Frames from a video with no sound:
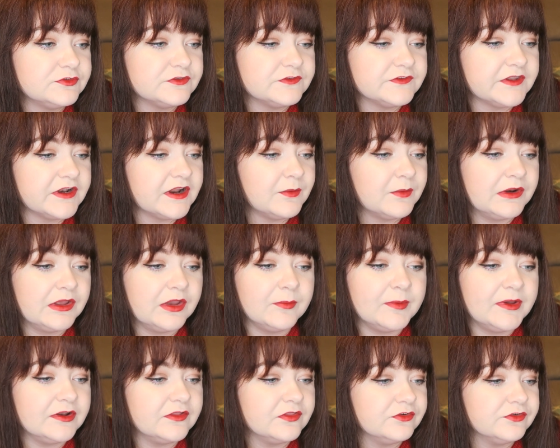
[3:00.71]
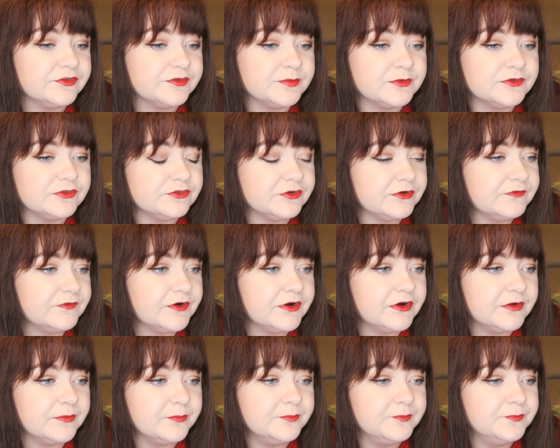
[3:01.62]
She said, I want to go back to the Christmas tree
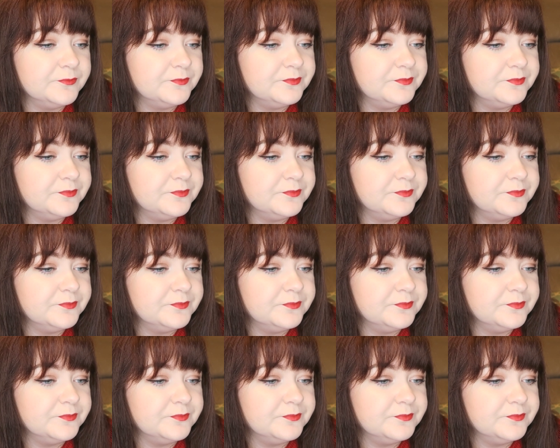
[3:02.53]
farm